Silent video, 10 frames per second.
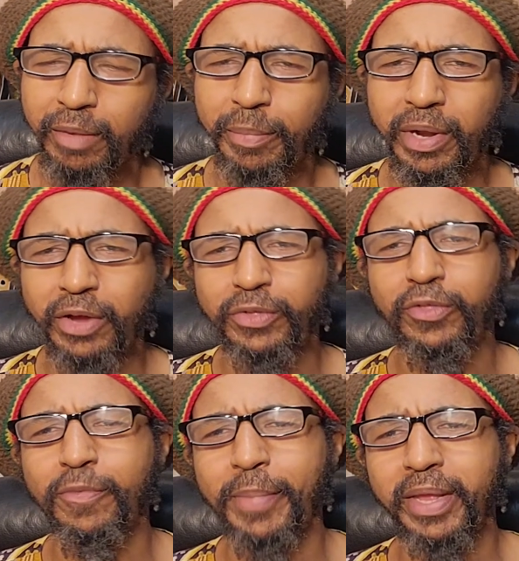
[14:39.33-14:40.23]
But are you
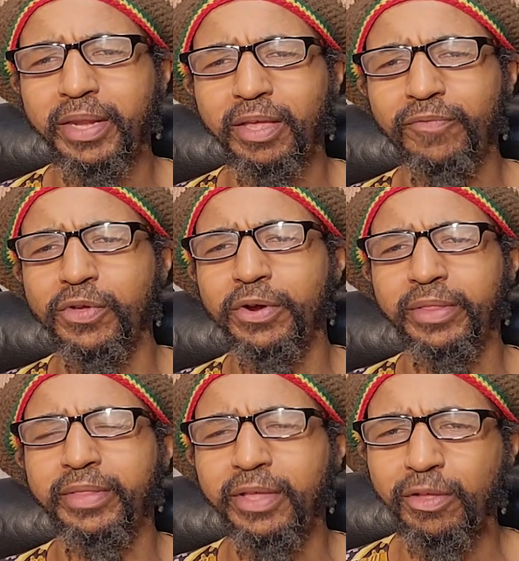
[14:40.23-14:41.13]
spending, if you're a
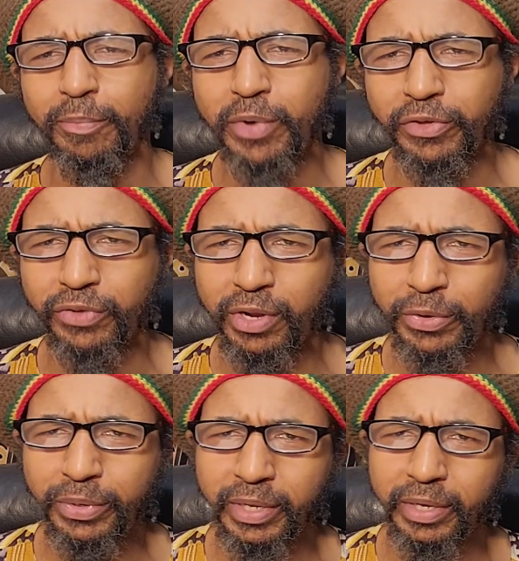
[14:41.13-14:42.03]
single brethren
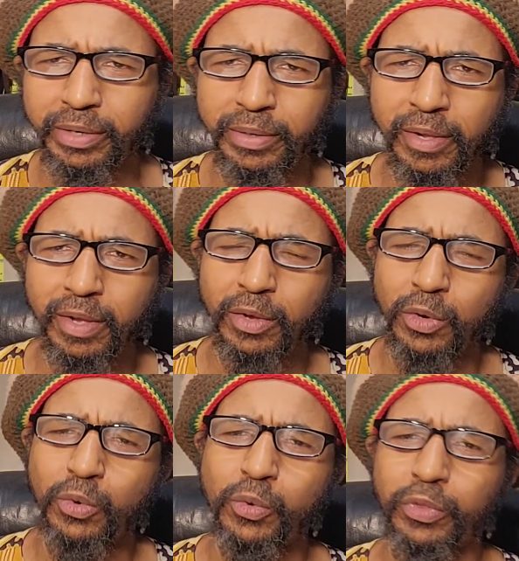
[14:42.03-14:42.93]
out there
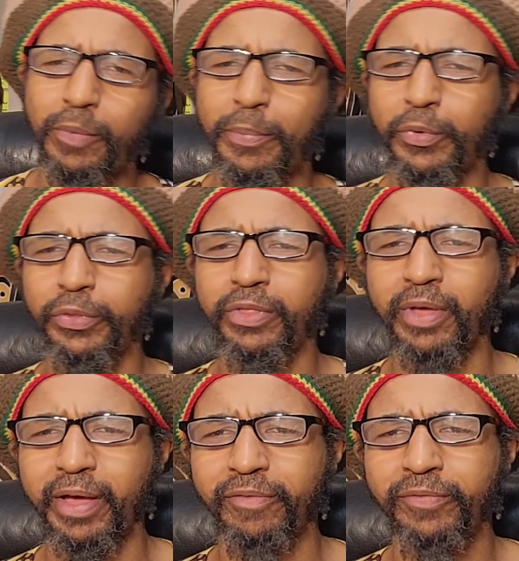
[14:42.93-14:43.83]
who's supposed to
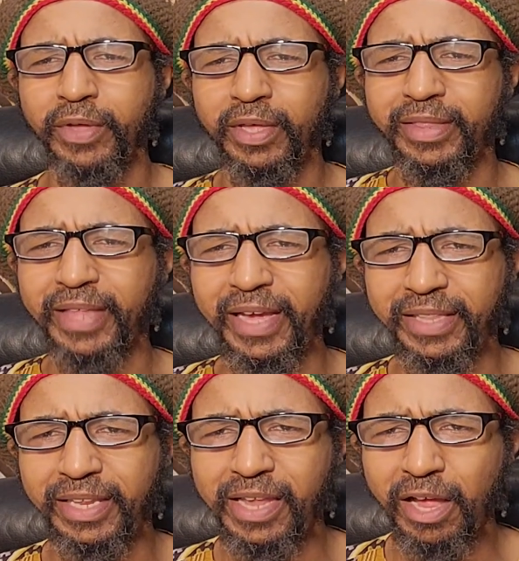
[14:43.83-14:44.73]
have
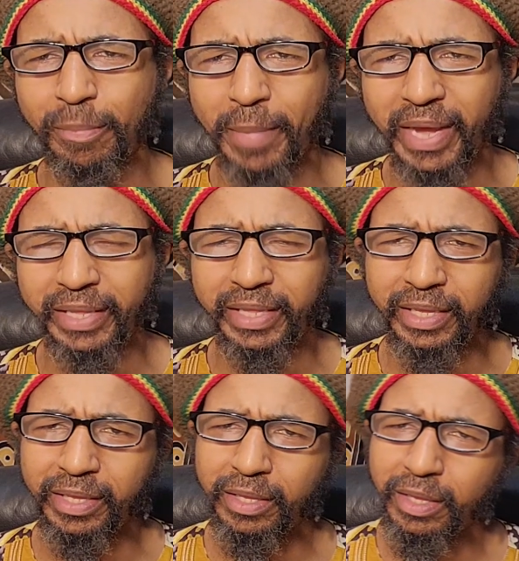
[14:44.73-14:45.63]
sighted the
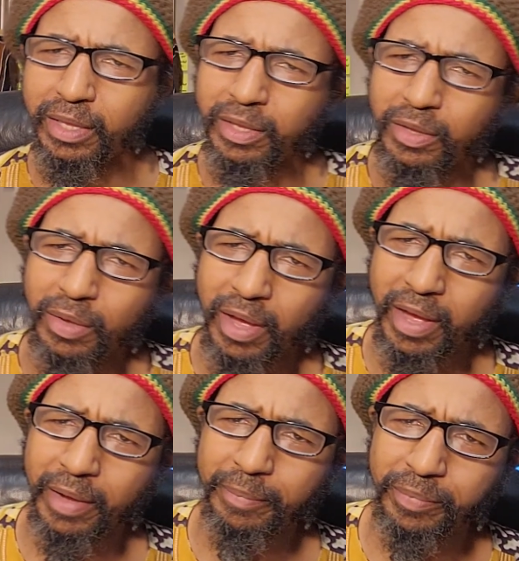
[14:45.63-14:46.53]
Almighty,
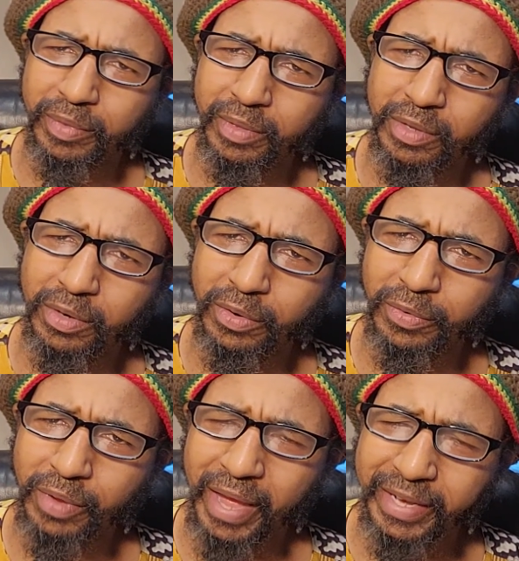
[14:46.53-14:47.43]
you
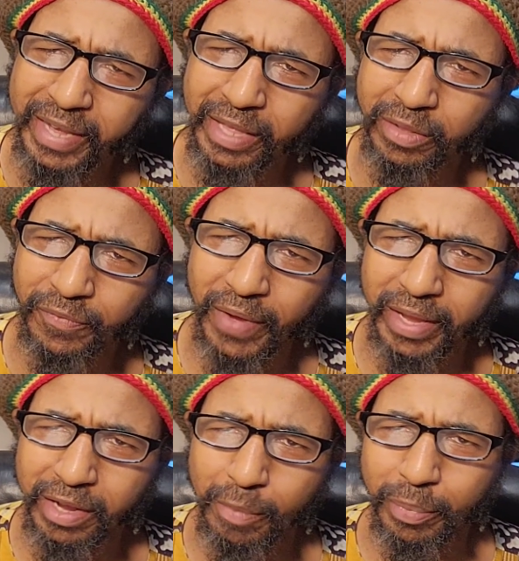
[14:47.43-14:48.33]
know,
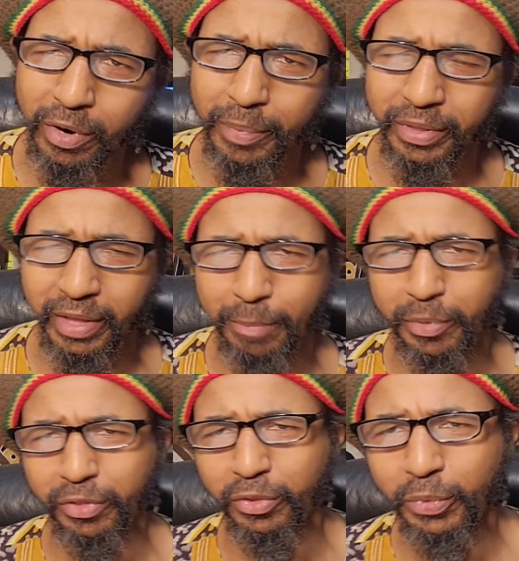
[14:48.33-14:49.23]
identified their purpose and
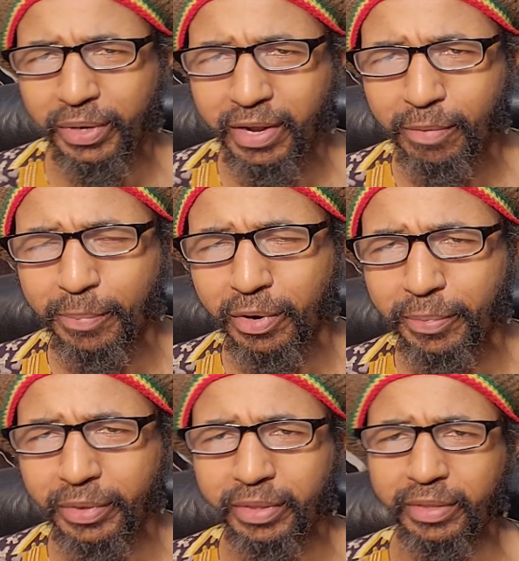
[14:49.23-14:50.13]
pursuing their
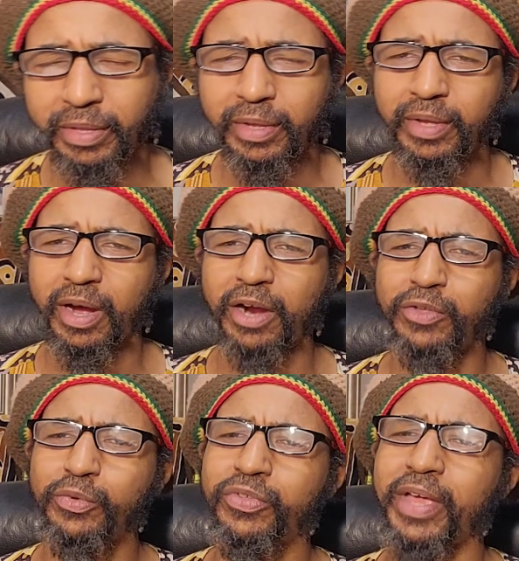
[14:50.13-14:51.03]
purpose, Are
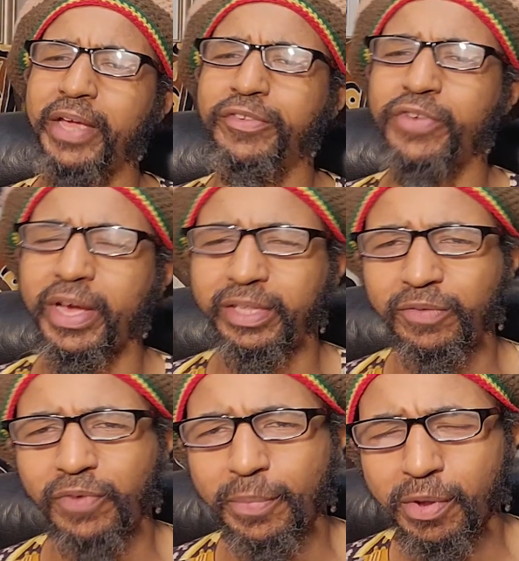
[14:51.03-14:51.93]
you sidetracked
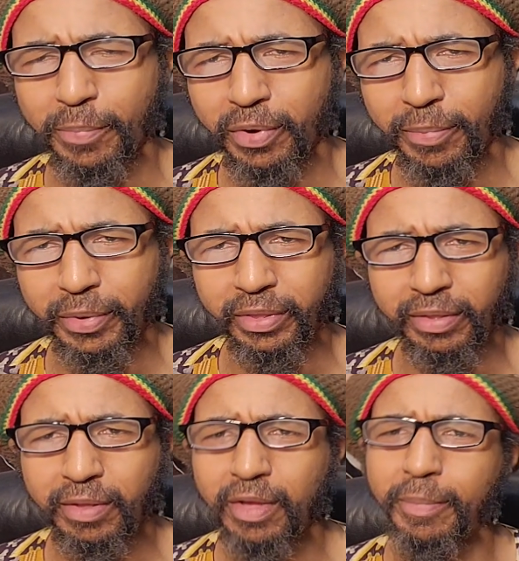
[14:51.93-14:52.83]
from your purpose
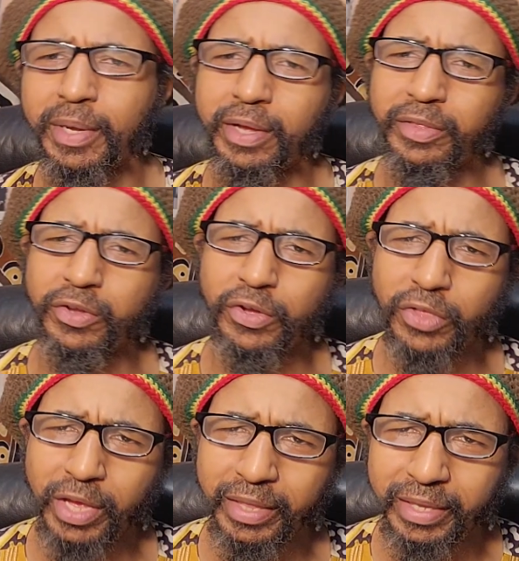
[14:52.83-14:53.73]
because you're
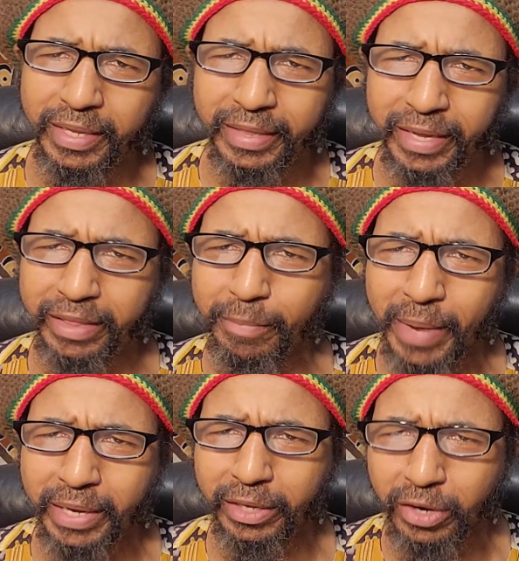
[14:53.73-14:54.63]
chasing the sexy
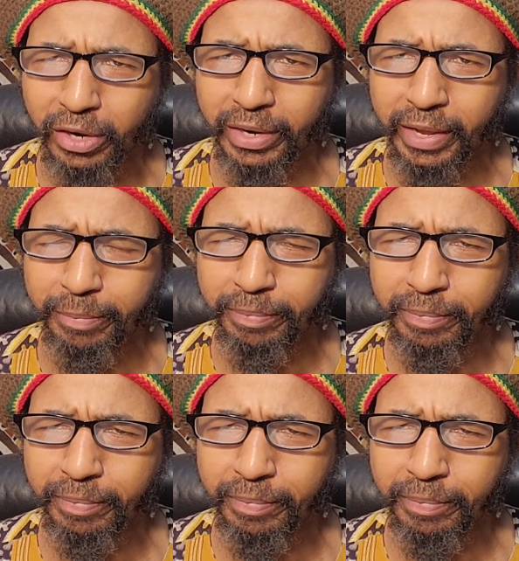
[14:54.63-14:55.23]
body girl them?